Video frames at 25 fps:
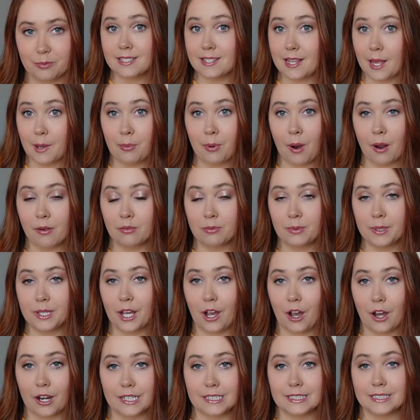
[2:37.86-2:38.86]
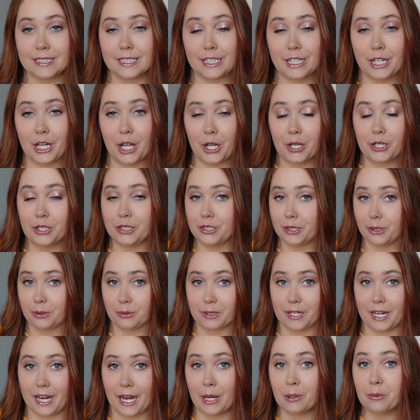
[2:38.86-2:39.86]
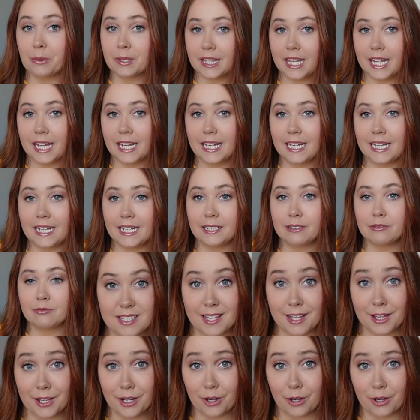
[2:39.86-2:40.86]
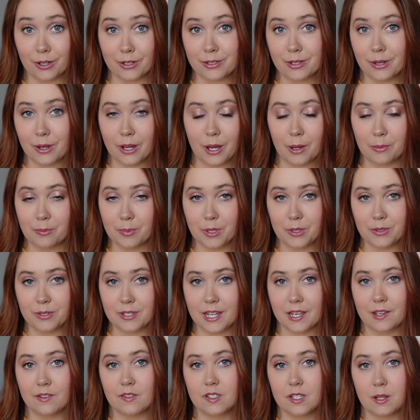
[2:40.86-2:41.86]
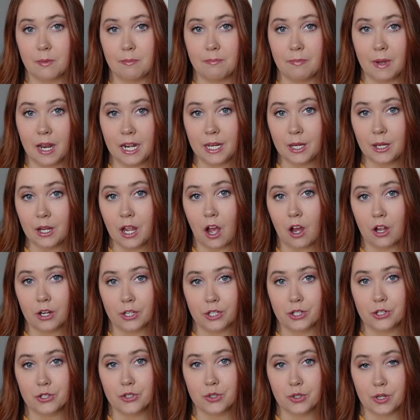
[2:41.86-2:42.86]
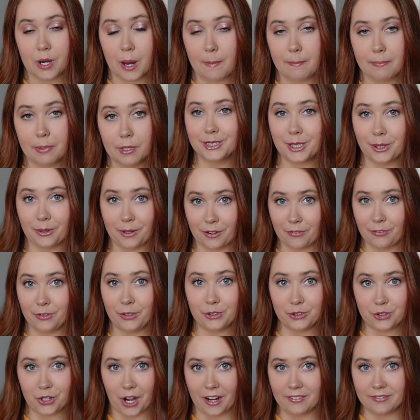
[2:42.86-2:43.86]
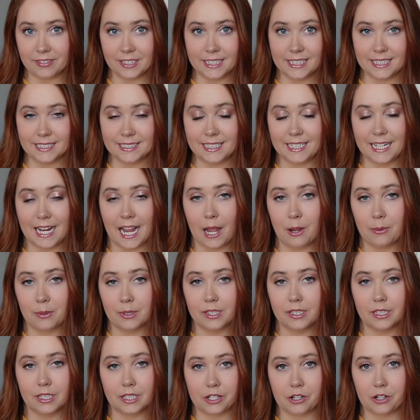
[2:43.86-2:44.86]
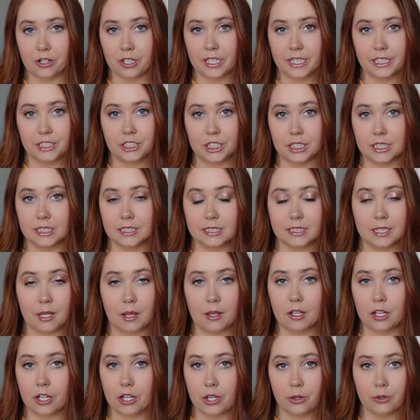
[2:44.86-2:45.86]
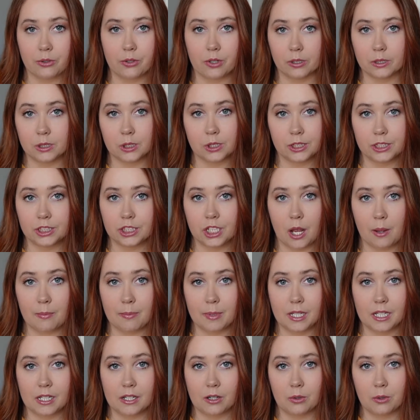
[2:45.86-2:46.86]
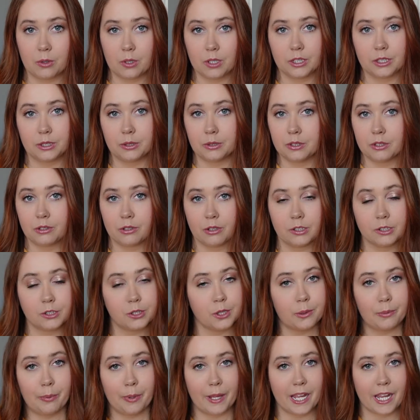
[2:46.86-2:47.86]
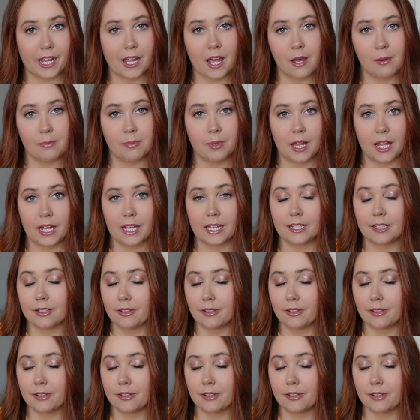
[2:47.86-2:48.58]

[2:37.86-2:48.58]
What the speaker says: So they probably honestly don't care what they eat. That could also help you save some money on your trip. So if you drive to Disney, I would literally just go grocery shopping or do a grocery pickup like